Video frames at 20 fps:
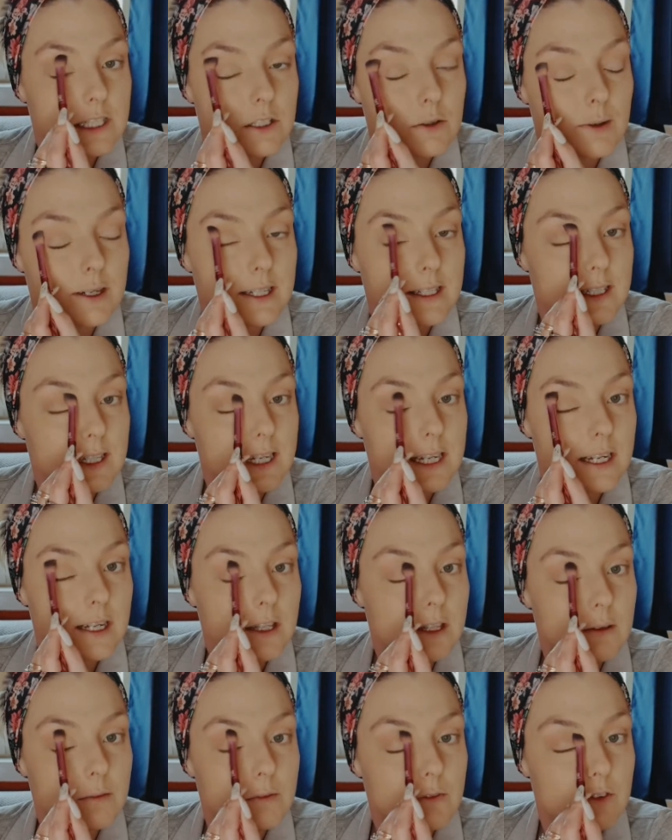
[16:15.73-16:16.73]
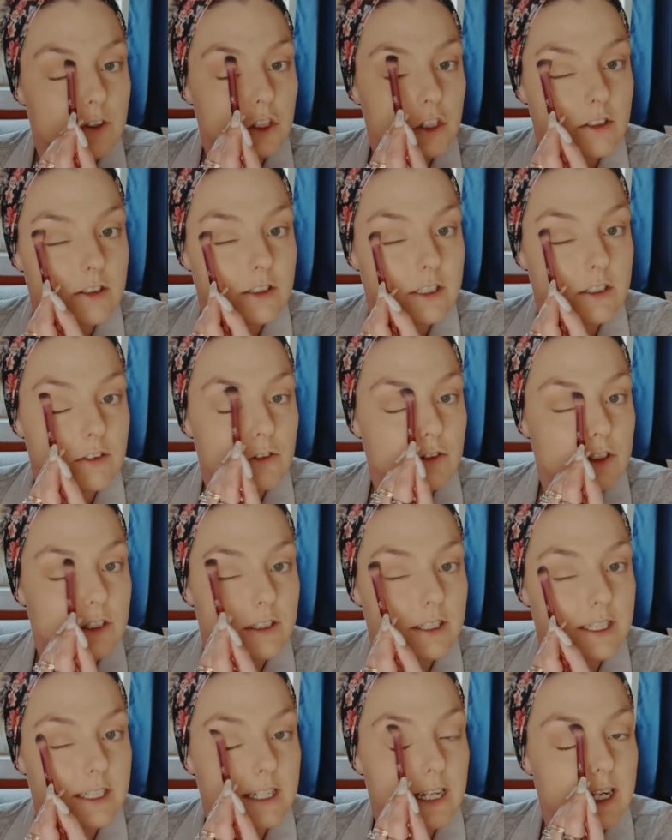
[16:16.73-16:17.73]
I quite like them for just a
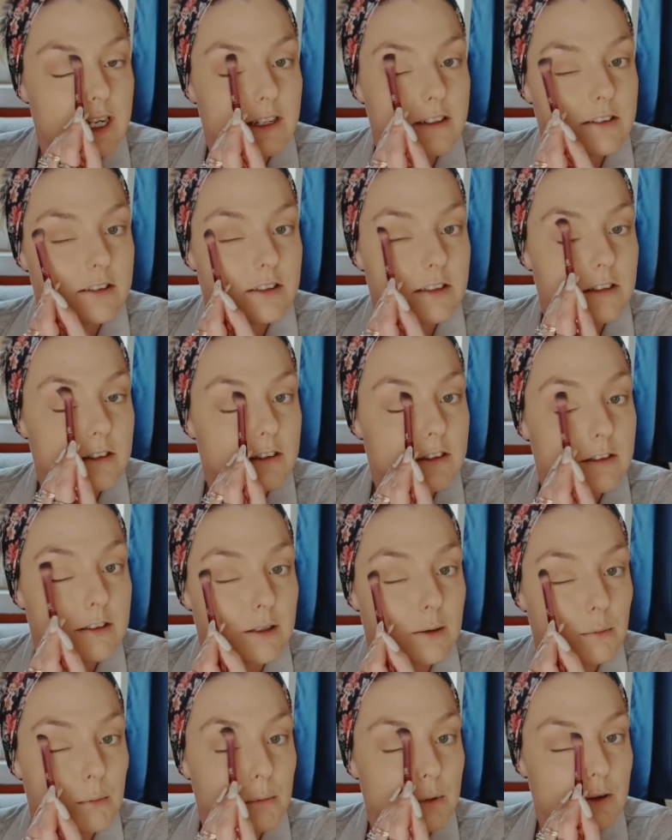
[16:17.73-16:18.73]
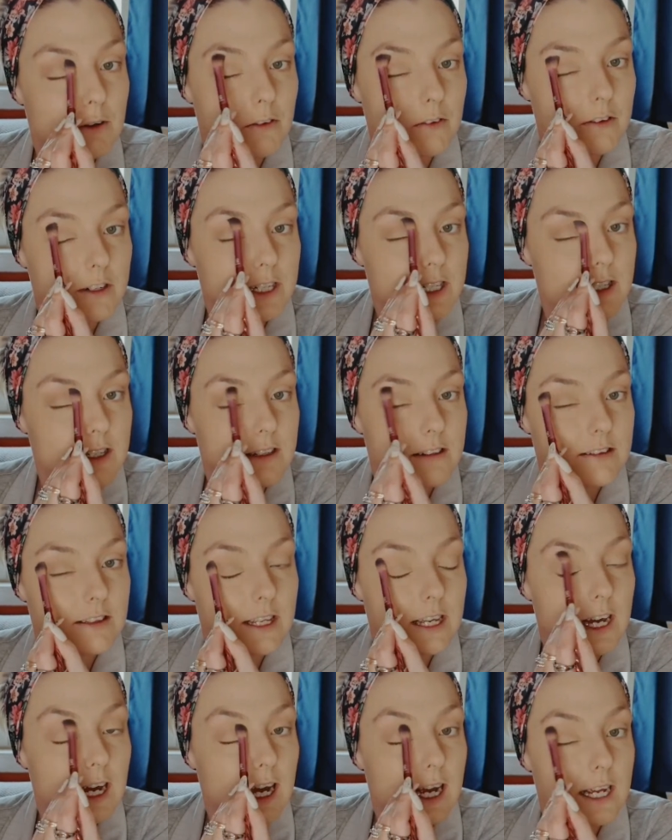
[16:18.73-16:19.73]
really nice, simple,
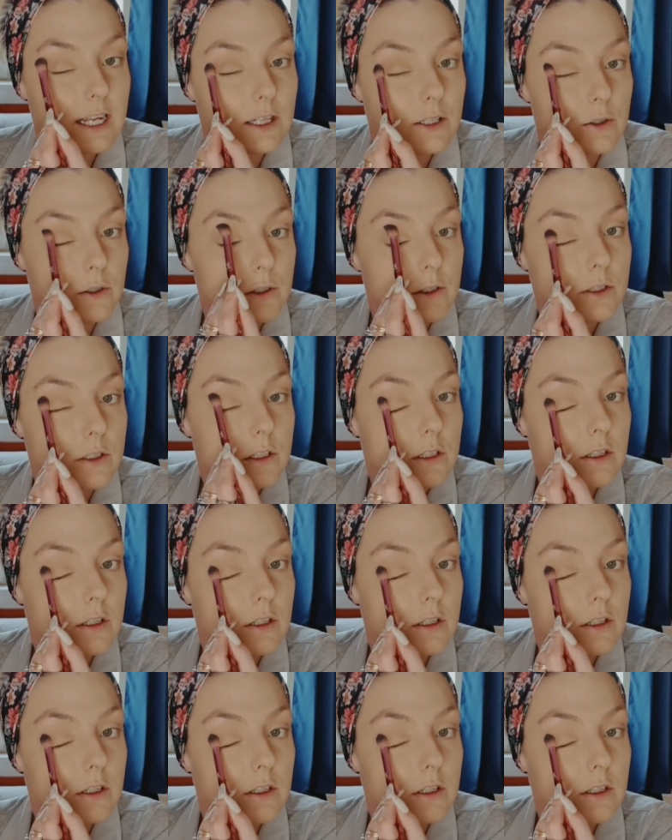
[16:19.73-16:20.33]
easy eye look.